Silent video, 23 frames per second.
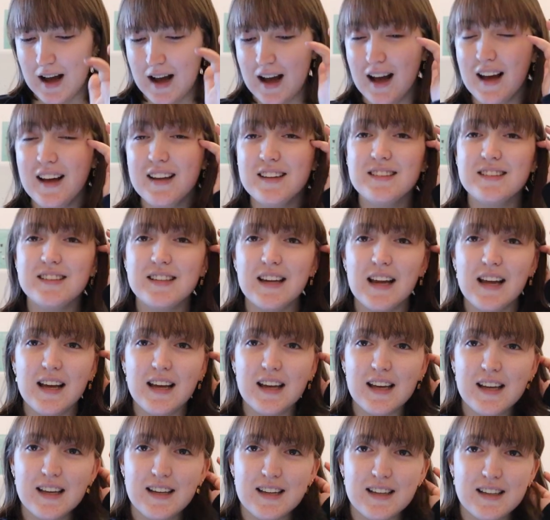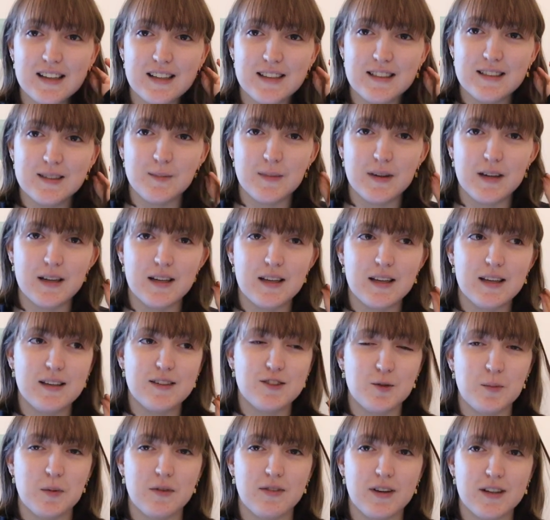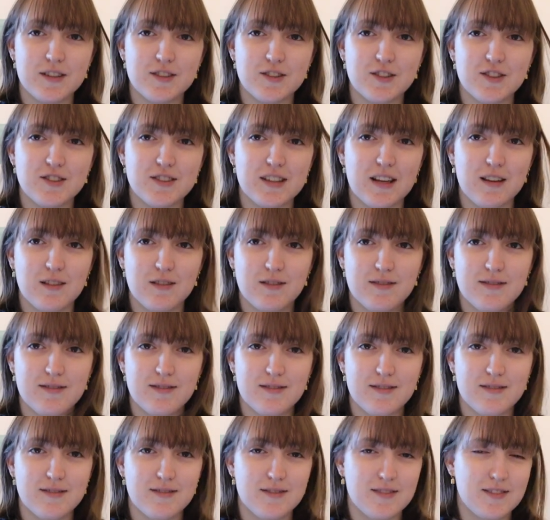And today it is my supervisor herself